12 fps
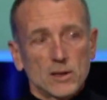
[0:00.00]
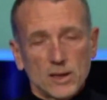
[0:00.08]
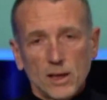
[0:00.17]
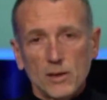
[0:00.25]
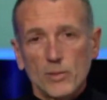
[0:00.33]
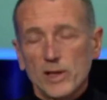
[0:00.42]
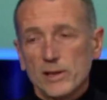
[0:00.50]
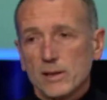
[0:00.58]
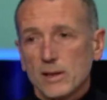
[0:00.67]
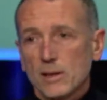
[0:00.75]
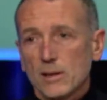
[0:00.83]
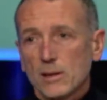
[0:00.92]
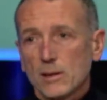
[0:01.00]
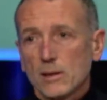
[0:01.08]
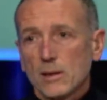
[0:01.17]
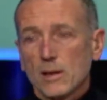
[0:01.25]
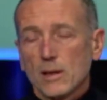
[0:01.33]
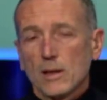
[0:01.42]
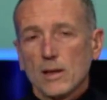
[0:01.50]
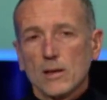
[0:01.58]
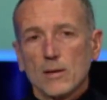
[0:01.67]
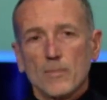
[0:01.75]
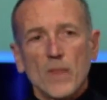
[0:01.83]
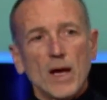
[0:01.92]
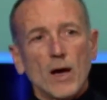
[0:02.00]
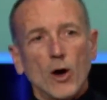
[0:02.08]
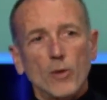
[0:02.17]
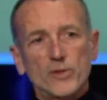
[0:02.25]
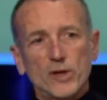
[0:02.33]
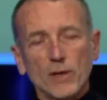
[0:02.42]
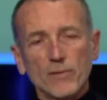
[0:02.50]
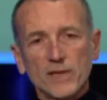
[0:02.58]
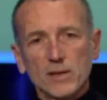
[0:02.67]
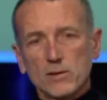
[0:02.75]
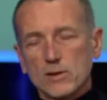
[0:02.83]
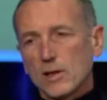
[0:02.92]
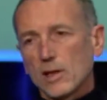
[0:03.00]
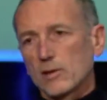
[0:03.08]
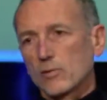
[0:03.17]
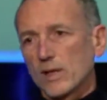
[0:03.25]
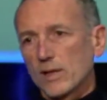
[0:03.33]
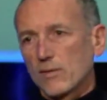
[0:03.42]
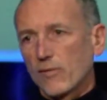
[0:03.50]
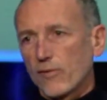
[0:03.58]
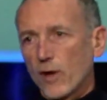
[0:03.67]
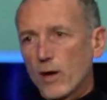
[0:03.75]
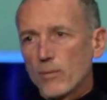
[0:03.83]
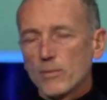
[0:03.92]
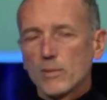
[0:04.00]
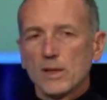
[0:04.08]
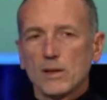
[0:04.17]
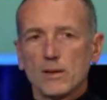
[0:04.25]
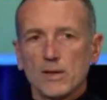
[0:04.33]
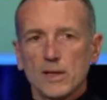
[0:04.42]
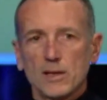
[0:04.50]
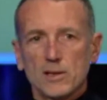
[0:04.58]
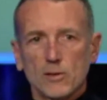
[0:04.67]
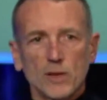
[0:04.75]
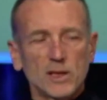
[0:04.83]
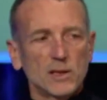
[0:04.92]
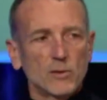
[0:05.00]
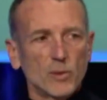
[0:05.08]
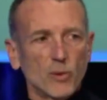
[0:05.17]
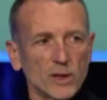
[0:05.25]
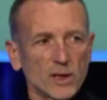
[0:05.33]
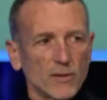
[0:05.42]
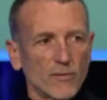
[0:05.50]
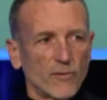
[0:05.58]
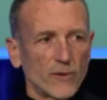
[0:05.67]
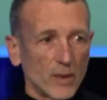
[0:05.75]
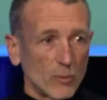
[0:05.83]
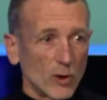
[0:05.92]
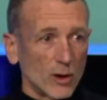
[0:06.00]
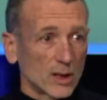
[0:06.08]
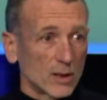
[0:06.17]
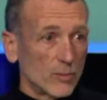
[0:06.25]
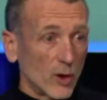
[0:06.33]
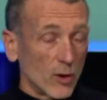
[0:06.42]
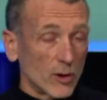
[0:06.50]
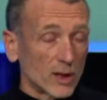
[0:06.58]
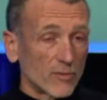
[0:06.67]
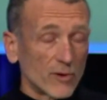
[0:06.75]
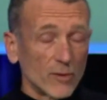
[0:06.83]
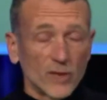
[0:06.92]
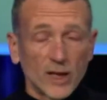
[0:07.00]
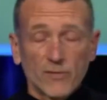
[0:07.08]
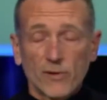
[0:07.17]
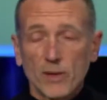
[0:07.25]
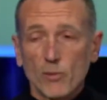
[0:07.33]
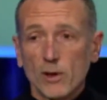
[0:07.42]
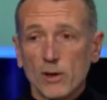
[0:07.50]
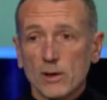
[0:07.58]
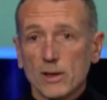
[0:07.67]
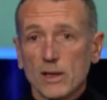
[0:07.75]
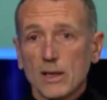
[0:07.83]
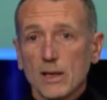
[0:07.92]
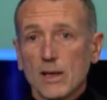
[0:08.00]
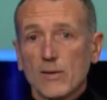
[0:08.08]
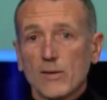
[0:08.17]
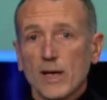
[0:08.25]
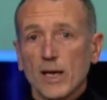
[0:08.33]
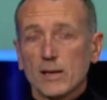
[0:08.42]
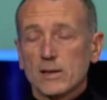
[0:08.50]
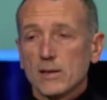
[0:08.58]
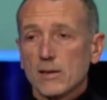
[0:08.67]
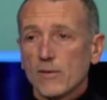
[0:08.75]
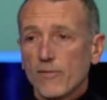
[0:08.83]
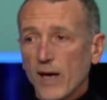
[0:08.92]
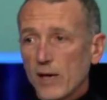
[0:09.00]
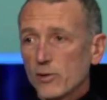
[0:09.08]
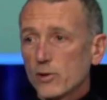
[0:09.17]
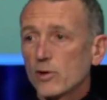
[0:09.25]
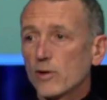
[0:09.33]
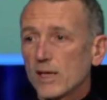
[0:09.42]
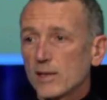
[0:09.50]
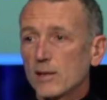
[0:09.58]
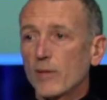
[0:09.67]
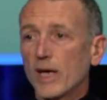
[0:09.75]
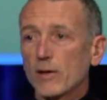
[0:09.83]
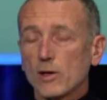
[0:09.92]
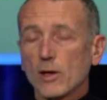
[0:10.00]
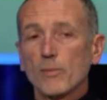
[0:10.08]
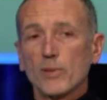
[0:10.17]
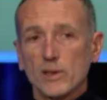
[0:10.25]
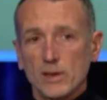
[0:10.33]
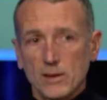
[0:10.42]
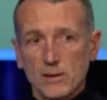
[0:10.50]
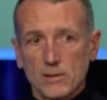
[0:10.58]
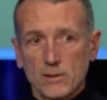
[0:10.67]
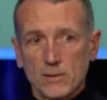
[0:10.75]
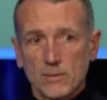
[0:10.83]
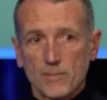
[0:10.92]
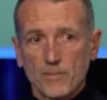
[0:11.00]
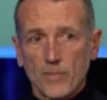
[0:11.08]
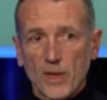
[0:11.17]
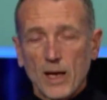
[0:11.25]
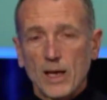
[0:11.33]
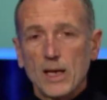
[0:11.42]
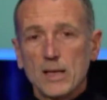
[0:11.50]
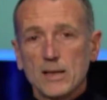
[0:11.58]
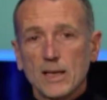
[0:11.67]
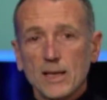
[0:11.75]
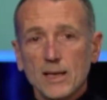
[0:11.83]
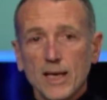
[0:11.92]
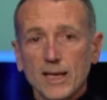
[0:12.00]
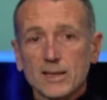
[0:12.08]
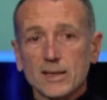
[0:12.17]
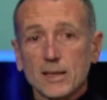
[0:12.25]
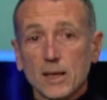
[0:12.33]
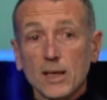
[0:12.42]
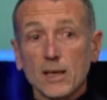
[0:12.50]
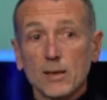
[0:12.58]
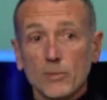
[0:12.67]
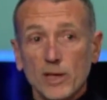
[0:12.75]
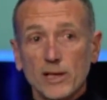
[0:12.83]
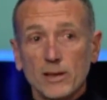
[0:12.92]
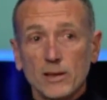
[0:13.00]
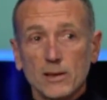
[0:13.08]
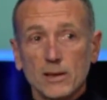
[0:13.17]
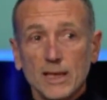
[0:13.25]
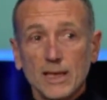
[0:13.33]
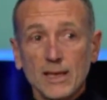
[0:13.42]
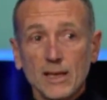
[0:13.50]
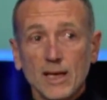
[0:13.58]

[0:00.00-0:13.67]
sustainability, observing to start with from the integrated reporting framework and borrowing from that framework, that the value created by a company is inextricably